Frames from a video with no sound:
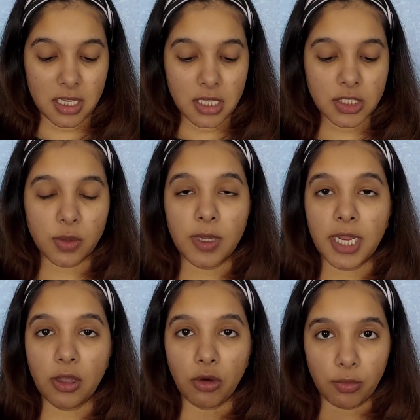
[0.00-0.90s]
So when
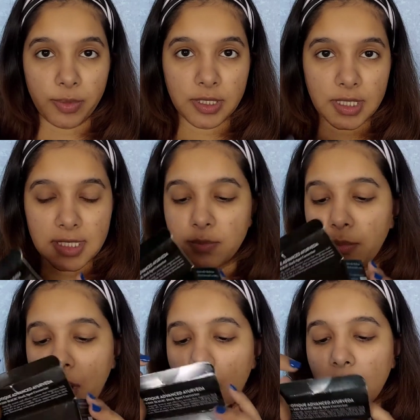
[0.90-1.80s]
I open this
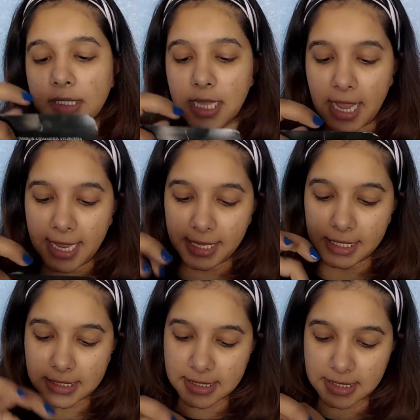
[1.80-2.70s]
box, I
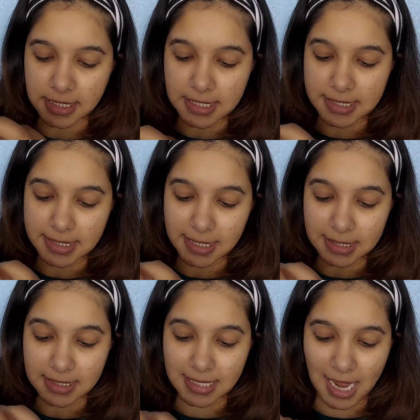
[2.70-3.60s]
can see
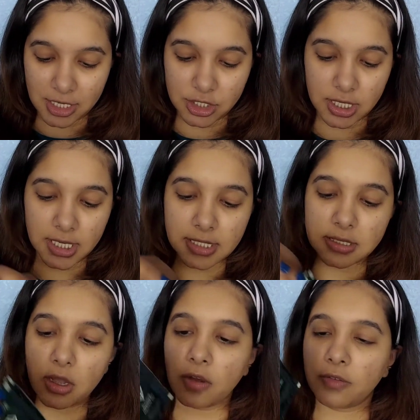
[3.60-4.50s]
6 sachets
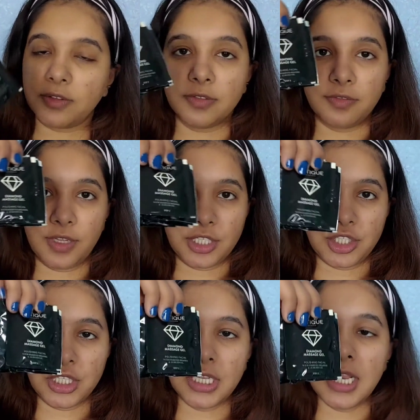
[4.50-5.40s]
of the
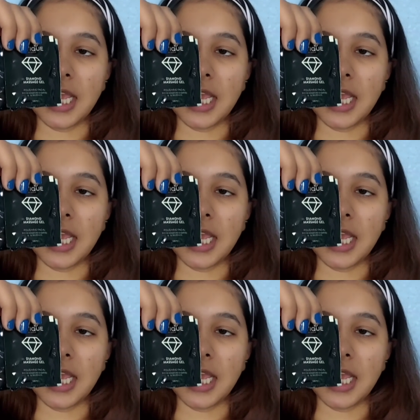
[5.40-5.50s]
facial